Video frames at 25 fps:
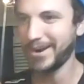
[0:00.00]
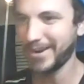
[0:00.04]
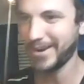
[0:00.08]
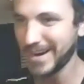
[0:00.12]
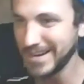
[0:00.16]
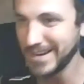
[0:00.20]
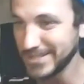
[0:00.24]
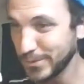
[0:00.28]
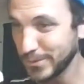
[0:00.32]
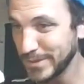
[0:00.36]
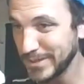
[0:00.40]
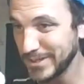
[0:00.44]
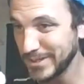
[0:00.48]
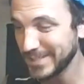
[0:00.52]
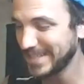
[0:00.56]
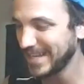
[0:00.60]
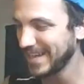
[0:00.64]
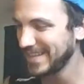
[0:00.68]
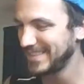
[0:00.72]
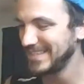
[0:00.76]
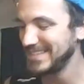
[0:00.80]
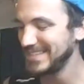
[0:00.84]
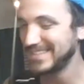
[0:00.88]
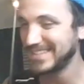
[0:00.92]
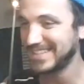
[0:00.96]
All right, so we just
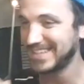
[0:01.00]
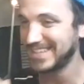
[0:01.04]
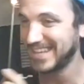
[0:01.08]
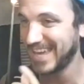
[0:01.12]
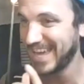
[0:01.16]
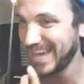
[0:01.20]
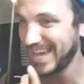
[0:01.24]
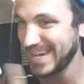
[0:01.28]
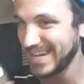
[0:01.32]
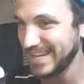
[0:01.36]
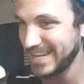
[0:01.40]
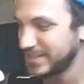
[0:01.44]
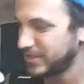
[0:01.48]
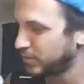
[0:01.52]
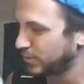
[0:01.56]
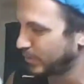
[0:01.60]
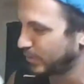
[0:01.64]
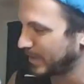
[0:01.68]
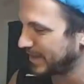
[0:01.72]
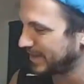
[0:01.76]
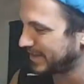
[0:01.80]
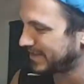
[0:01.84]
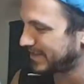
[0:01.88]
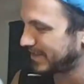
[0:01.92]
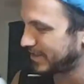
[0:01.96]
got these
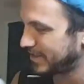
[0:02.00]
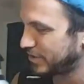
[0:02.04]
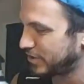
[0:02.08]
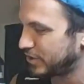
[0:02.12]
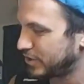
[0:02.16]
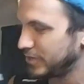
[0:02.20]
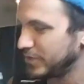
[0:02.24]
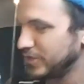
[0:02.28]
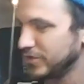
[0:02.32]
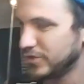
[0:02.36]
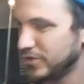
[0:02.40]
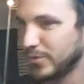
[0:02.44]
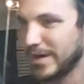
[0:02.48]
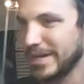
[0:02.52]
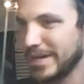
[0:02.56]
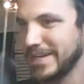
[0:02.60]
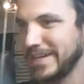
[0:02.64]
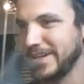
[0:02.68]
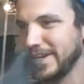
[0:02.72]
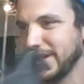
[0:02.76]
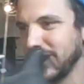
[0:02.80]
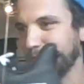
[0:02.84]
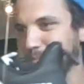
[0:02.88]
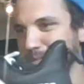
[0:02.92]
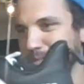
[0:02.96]
K-Swiss shoes right
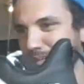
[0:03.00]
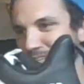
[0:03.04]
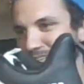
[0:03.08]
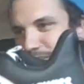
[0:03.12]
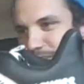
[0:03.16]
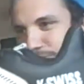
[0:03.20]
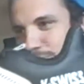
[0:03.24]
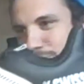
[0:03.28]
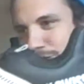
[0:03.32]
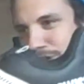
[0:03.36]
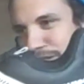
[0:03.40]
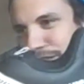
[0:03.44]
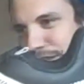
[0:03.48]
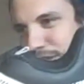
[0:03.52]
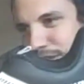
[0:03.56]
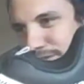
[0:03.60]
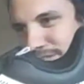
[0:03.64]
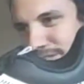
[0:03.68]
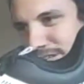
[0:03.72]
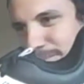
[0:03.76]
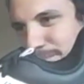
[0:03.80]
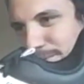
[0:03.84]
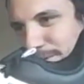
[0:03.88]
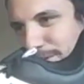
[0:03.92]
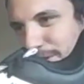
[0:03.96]
here. I'm gonna give you a
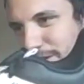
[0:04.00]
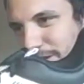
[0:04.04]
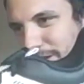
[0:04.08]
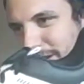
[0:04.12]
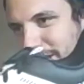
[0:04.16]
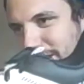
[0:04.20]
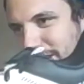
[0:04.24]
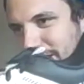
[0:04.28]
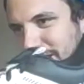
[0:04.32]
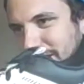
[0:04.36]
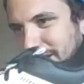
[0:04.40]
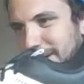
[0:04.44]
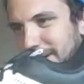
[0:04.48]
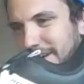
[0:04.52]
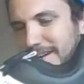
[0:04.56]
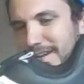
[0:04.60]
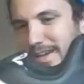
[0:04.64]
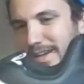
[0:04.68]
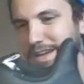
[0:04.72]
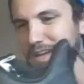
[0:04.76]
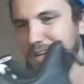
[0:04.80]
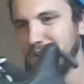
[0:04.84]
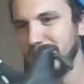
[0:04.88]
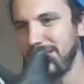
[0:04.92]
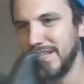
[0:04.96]
close-up look here.
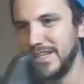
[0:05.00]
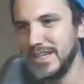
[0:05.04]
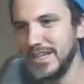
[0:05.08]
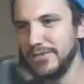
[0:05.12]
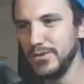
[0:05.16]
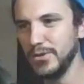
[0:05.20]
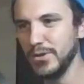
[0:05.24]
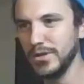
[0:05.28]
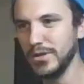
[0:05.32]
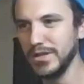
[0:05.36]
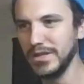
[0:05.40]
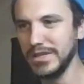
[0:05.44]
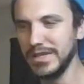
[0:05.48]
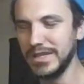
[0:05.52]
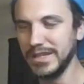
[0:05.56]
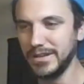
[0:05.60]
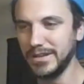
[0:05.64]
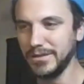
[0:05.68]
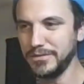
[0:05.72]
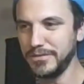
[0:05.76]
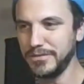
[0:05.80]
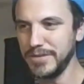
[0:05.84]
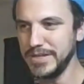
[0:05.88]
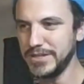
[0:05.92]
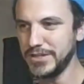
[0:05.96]
give you a
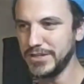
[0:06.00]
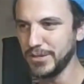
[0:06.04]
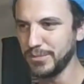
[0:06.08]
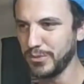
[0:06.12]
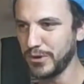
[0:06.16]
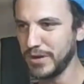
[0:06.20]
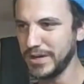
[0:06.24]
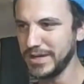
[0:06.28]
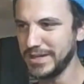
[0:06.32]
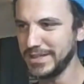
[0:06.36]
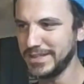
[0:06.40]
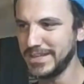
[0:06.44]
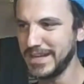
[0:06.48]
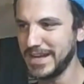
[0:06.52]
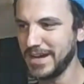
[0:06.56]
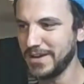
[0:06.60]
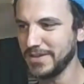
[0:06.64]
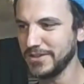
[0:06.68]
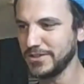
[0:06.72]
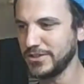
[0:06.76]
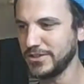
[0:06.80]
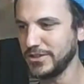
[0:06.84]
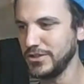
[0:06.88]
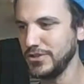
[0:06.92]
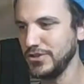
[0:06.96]
little feature
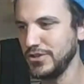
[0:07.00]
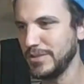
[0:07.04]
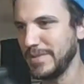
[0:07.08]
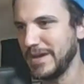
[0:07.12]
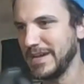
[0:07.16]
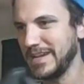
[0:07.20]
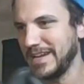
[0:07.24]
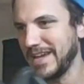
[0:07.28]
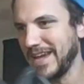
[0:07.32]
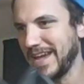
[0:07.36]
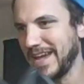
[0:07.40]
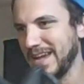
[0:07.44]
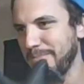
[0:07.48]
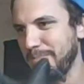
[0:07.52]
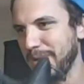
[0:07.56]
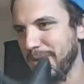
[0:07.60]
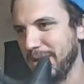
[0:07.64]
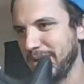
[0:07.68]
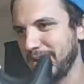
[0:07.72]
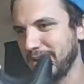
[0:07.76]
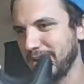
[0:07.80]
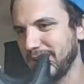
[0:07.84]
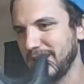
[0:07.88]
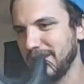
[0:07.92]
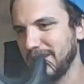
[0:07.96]
breakdown so you can make a
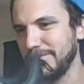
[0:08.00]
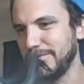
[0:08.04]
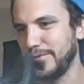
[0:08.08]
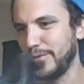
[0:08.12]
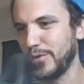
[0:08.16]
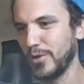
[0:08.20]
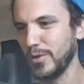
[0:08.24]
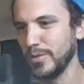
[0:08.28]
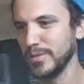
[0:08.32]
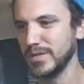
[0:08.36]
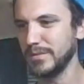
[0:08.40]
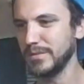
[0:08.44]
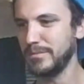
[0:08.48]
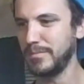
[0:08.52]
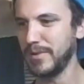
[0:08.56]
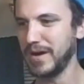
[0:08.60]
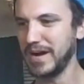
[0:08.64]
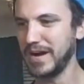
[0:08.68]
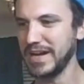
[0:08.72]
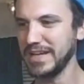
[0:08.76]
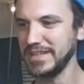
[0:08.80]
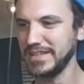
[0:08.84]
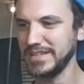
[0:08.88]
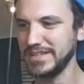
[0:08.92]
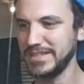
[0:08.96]
better informed
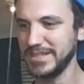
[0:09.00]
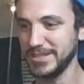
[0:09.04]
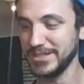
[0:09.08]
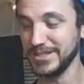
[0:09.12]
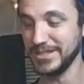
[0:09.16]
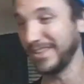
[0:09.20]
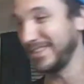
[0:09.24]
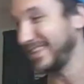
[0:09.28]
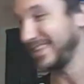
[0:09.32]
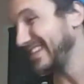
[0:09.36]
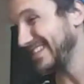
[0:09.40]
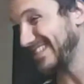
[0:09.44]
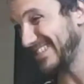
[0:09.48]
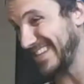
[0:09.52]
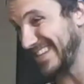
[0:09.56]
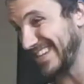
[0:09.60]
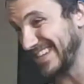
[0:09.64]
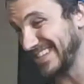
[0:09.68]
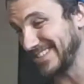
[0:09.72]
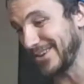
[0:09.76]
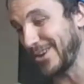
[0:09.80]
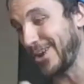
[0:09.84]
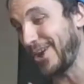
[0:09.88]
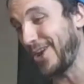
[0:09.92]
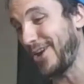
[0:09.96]
buying decision. Now, these
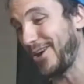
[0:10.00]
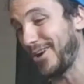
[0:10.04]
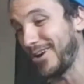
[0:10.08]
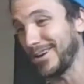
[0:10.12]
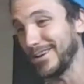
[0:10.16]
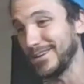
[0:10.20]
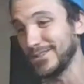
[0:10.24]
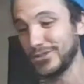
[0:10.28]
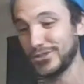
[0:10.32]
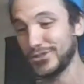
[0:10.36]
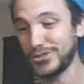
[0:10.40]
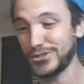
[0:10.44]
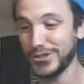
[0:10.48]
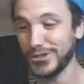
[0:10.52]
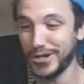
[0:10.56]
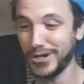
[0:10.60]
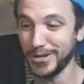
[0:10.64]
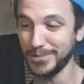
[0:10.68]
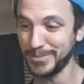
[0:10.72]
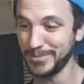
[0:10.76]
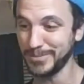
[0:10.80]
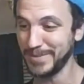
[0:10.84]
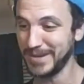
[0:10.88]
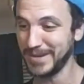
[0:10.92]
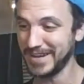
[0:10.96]
things are
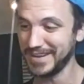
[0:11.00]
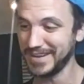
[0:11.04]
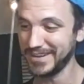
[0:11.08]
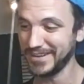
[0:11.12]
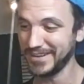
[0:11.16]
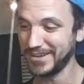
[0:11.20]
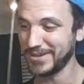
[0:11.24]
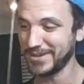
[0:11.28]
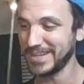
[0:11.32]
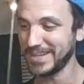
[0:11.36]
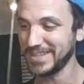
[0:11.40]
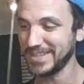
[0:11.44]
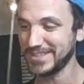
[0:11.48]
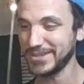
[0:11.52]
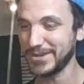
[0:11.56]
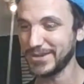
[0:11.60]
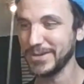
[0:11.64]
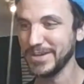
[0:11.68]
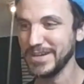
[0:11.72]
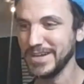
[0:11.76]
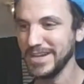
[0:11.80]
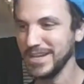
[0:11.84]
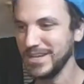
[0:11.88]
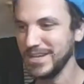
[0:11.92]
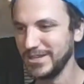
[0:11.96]
sharp, man. Okay,
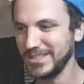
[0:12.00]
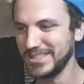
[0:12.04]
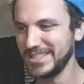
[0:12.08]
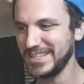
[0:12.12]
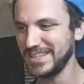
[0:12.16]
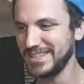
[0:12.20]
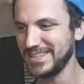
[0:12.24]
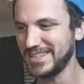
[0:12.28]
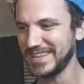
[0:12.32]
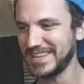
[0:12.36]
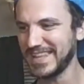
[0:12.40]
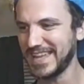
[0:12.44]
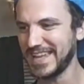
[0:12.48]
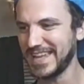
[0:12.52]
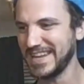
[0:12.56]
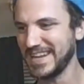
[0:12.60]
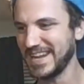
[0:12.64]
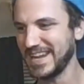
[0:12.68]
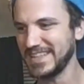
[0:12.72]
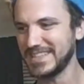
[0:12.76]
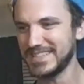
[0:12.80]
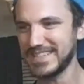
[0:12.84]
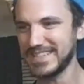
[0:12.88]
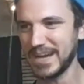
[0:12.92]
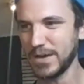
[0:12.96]
so you can see it's got that
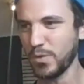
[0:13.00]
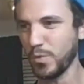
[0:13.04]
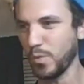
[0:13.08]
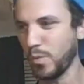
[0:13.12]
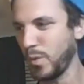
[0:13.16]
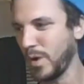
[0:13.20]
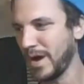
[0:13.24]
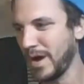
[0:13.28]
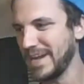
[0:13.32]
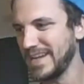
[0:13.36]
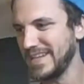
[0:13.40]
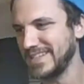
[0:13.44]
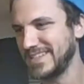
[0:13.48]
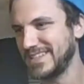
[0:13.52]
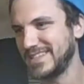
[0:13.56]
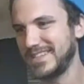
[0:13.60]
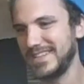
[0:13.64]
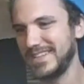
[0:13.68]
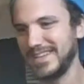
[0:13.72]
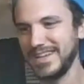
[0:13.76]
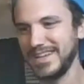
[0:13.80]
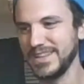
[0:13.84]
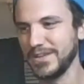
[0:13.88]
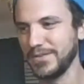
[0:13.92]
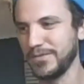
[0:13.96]
nice like white
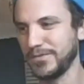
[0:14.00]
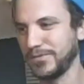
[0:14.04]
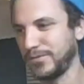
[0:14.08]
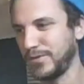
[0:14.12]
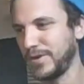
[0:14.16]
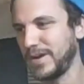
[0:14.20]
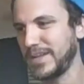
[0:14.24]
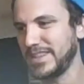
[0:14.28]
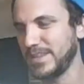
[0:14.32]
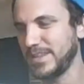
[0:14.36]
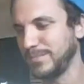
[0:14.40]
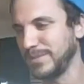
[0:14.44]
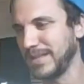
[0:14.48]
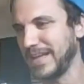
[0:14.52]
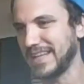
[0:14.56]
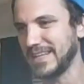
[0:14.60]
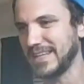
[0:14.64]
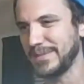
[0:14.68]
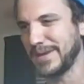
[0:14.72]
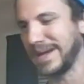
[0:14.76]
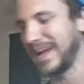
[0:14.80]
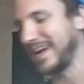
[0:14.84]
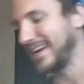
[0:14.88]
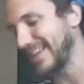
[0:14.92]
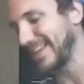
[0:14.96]
in the front, the black
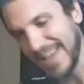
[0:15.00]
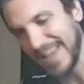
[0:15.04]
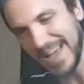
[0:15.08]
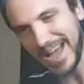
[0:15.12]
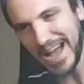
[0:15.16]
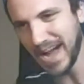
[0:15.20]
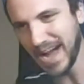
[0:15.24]
at the back.